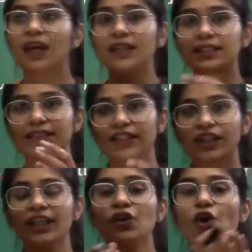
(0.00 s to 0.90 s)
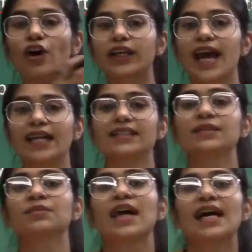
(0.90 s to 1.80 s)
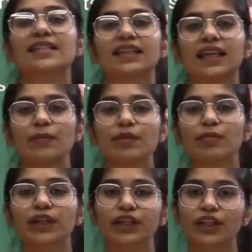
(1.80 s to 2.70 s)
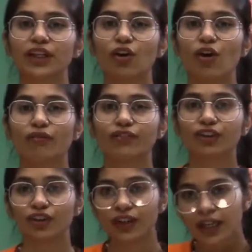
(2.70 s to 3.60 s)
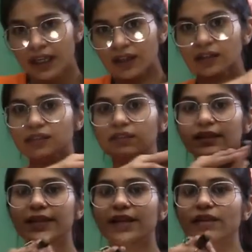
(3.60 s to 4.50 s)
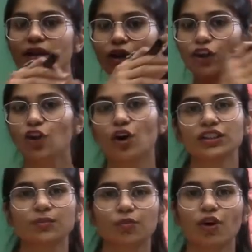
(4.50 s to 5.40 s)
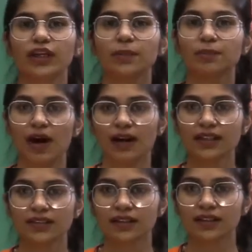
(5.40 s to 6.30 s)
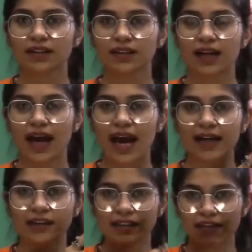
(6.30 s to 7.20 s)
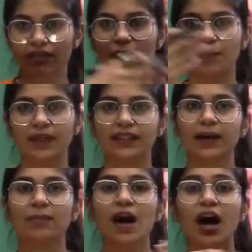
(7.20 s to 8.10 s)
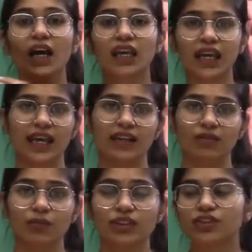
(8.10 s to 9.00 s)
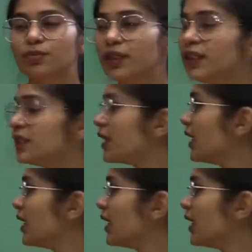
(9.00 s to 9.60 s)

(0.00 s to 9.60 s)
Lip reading: certain organisms has a capability of turning their lost body parts and developing them again, which means